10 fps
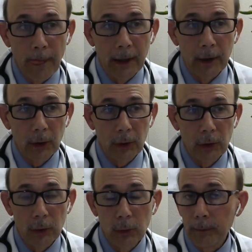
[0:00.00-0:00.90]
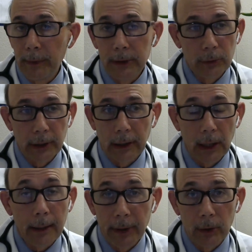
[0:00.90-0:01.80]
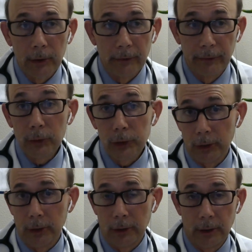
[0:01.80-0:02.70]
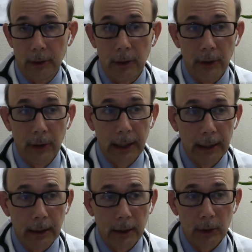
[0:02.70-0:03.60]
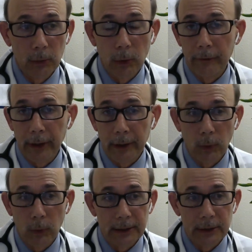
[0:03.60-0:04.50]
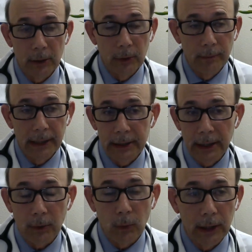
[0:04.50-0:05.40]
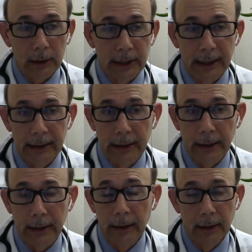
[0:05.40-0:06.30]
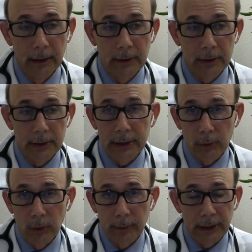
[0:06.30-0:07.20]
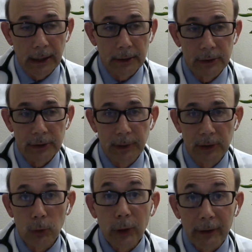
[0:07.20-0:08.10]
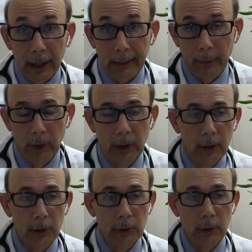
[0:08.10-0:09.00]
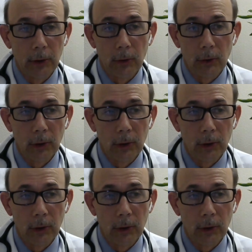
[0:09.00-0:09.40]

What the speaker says: you will be doing a lot better in the future than you would have otherwise. So it may take a while to get in to see a rheumatologist, but don't give up, or